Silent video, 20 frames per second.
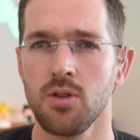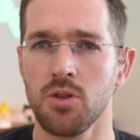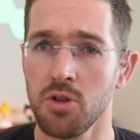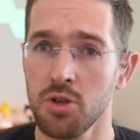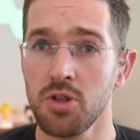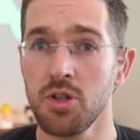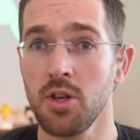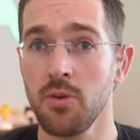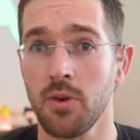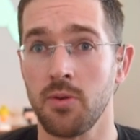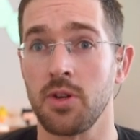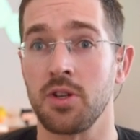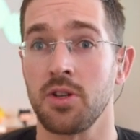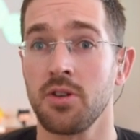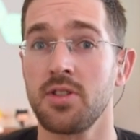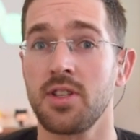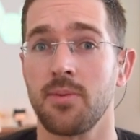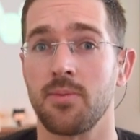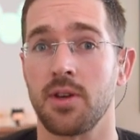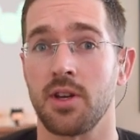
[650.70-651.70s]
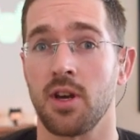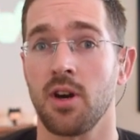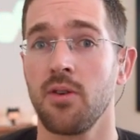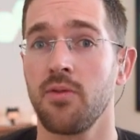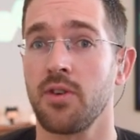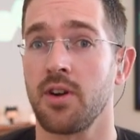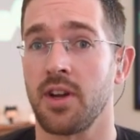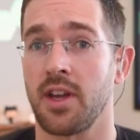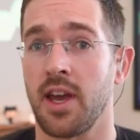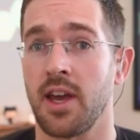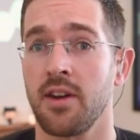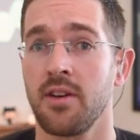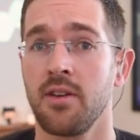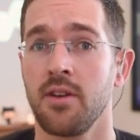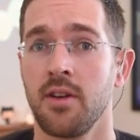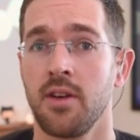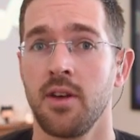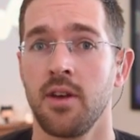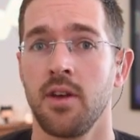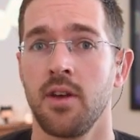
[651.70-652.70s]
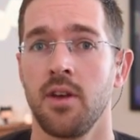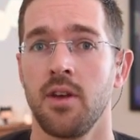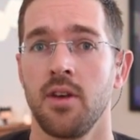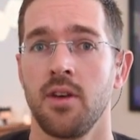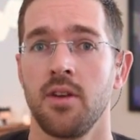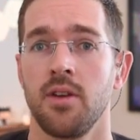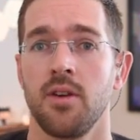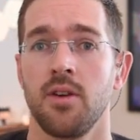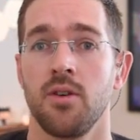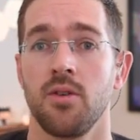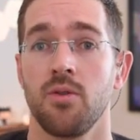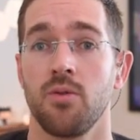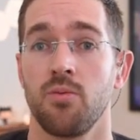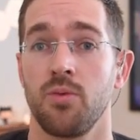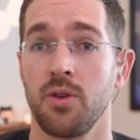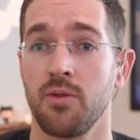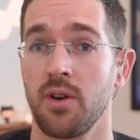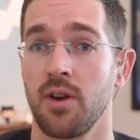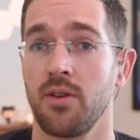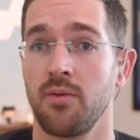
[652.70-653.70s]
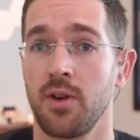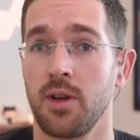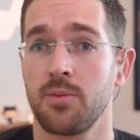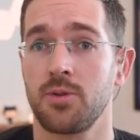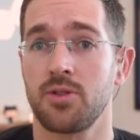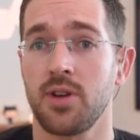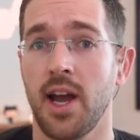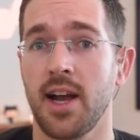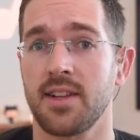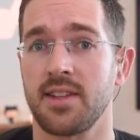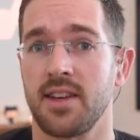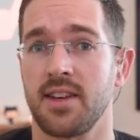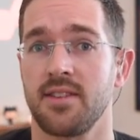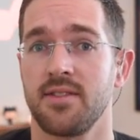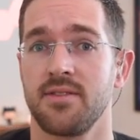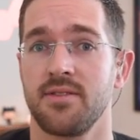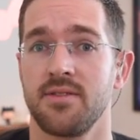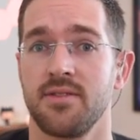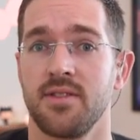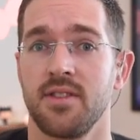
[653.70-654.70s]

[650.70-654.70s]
Usually when we do something over again, we abstract it.